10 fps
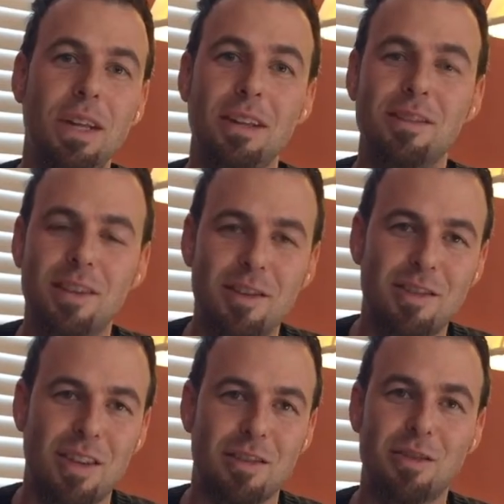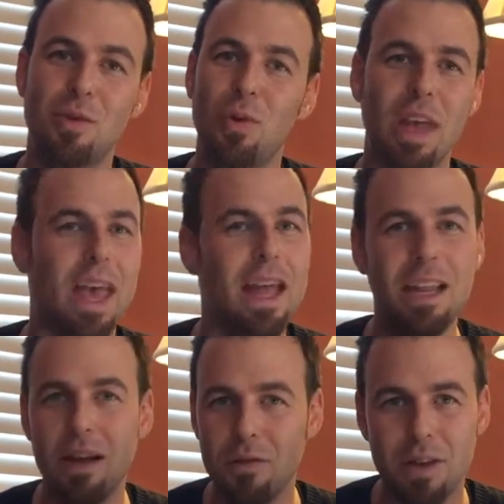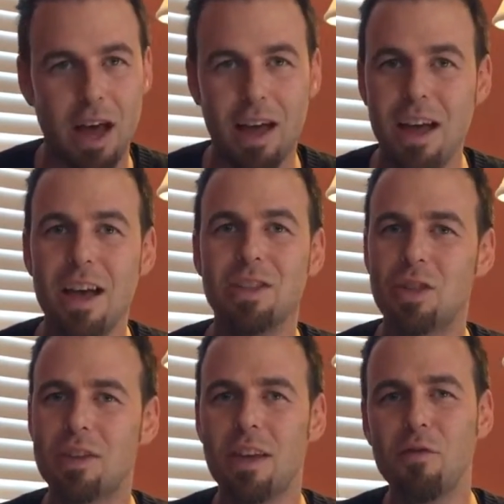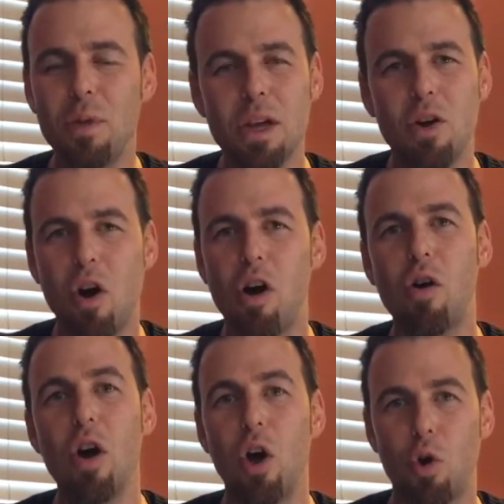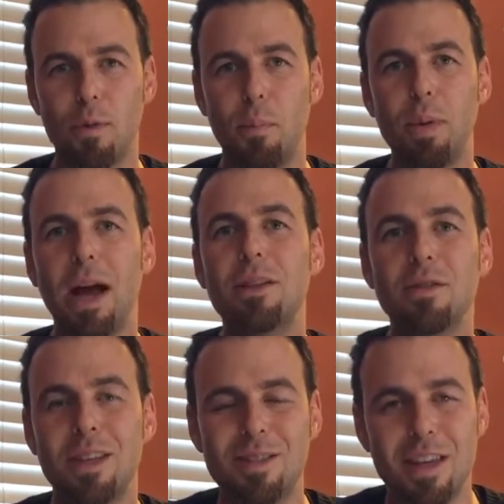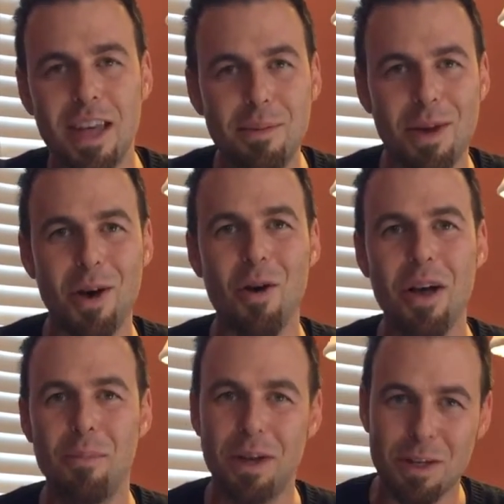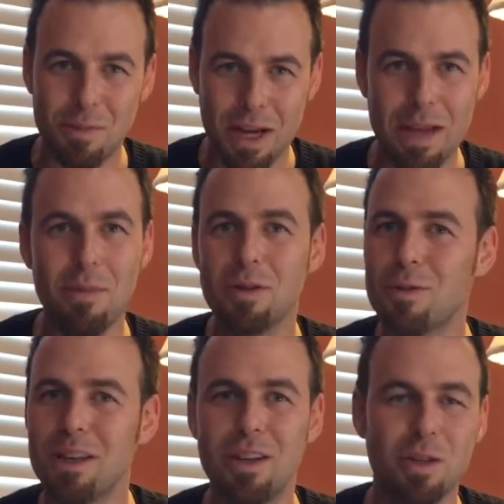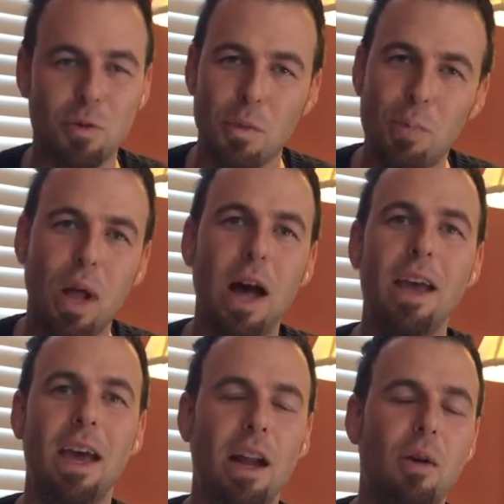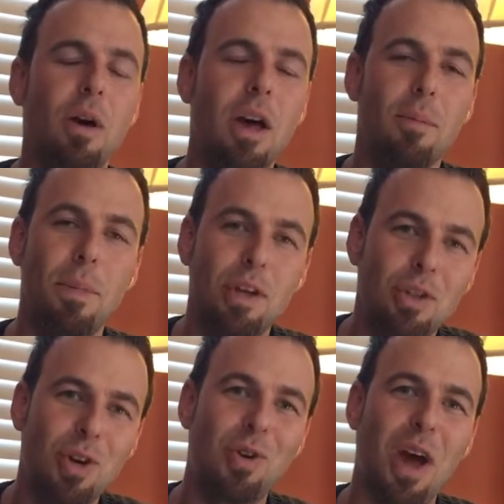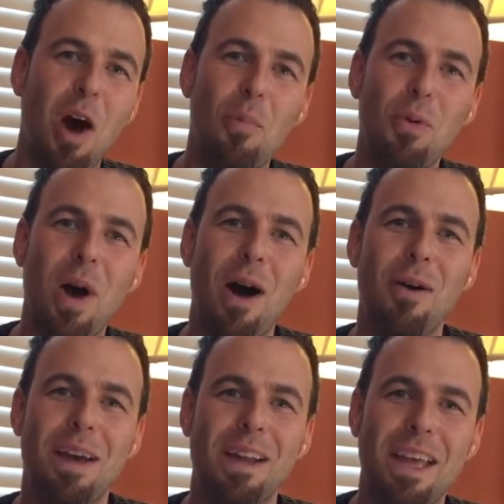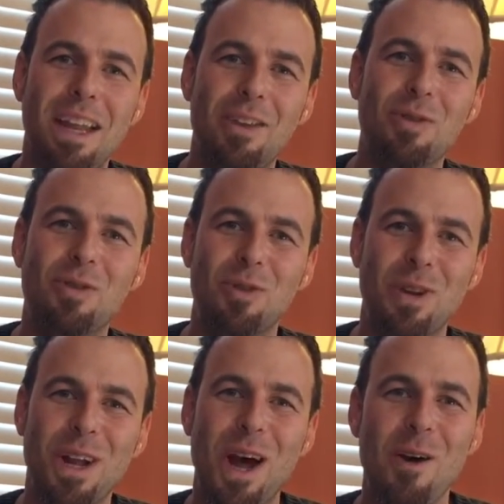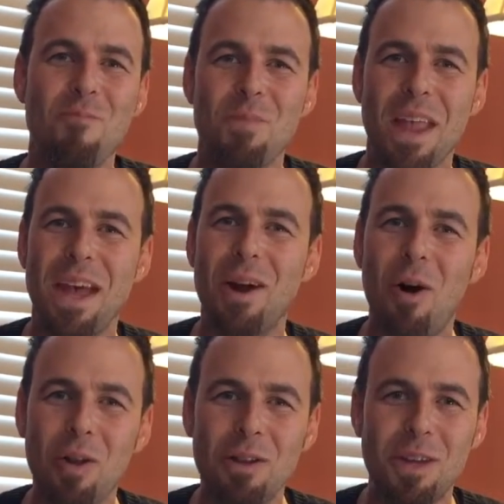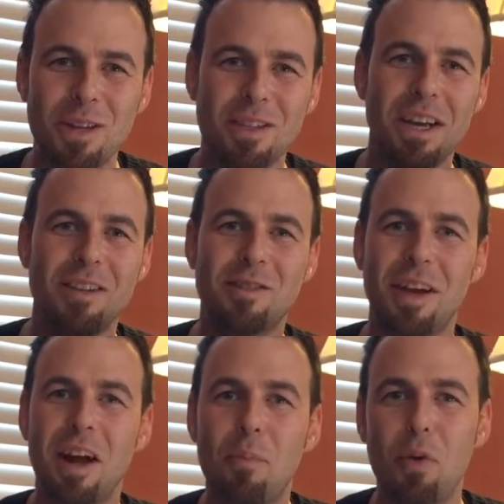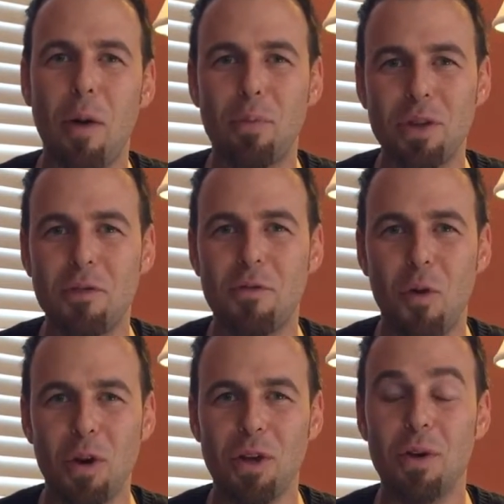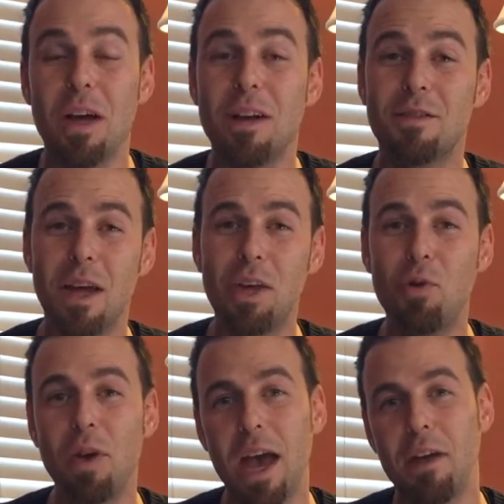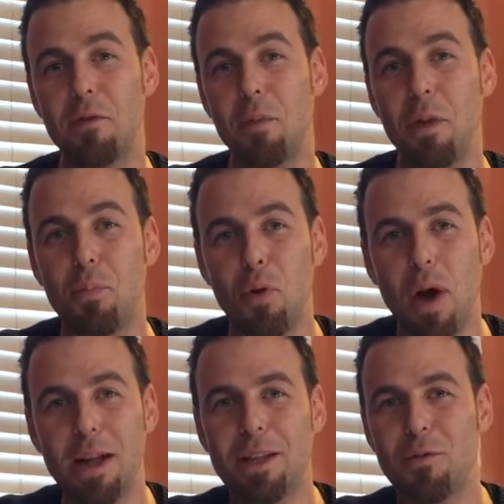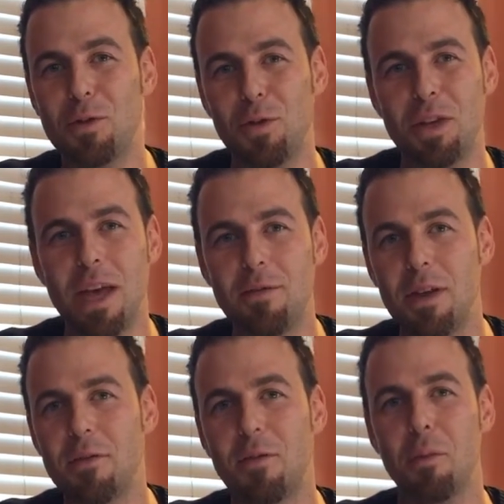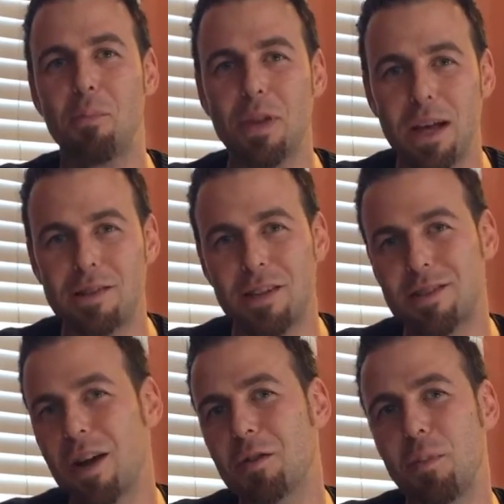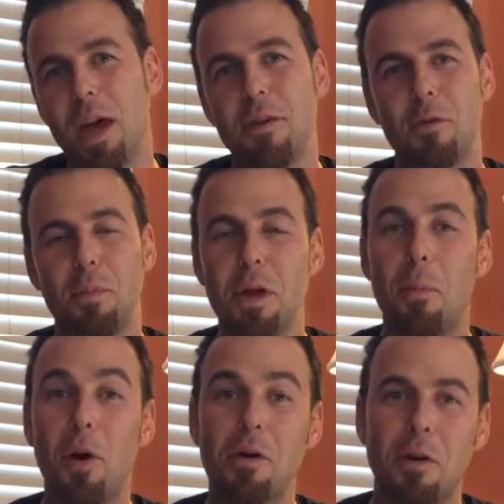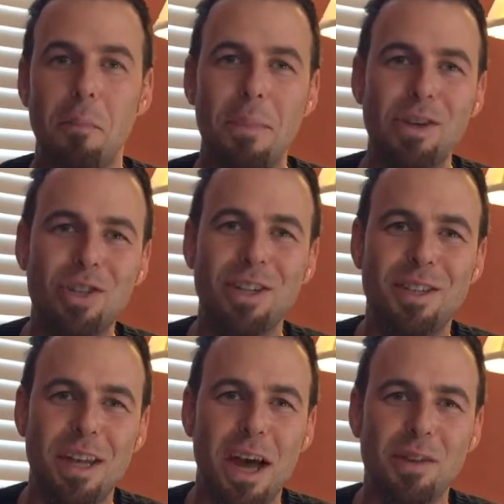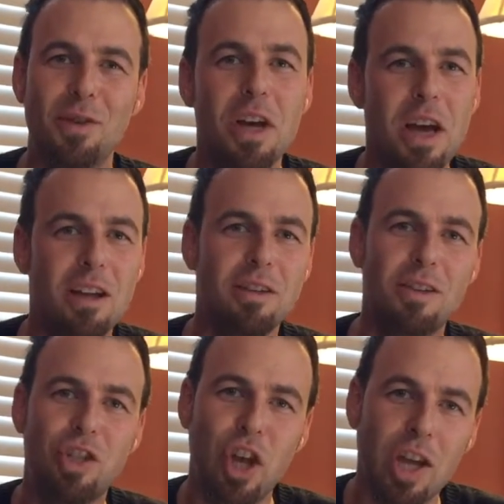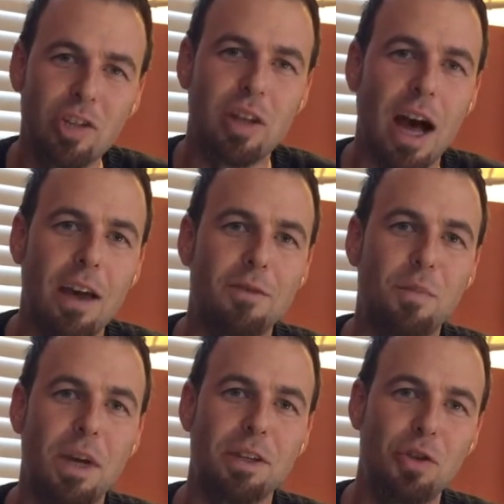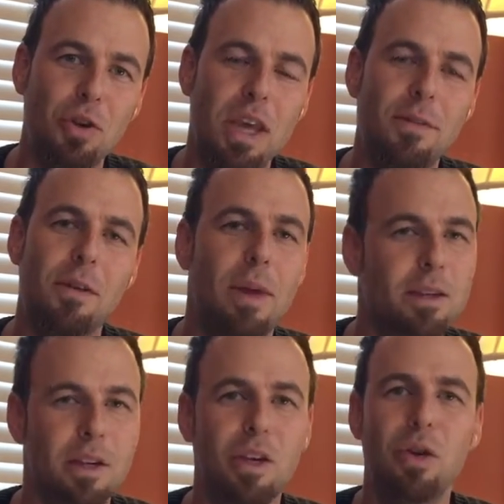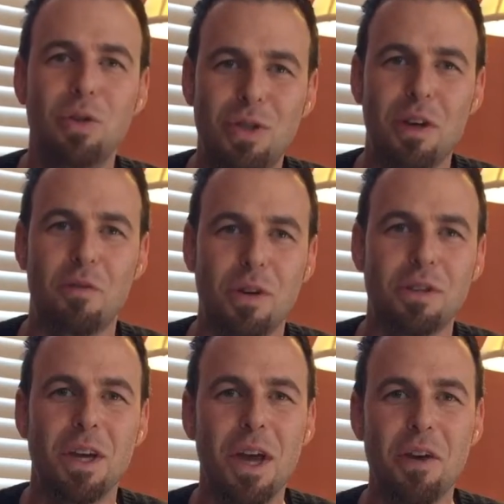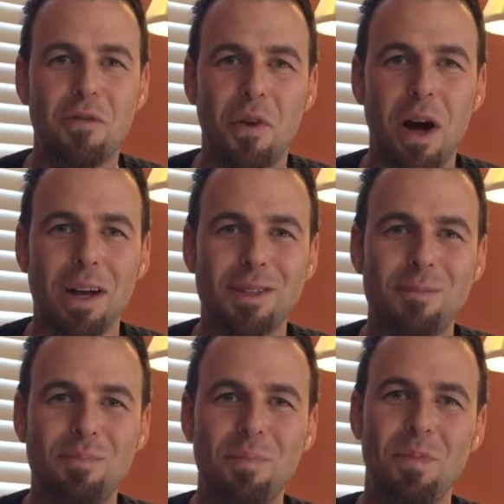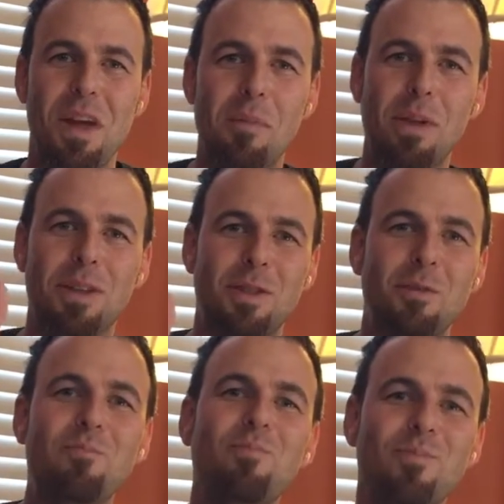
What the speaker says: need assistance doing any of that, just give me a call or reply to this email, because my email is right there. Just reply and I'll make sure to help you out in getting you sorted out and all of this set up properly for you. Thank you again for being proactive with your giving, for blessing South Bay, for being a part of our mission together to change lives, because your giving makes a huge difference for us. God bless you.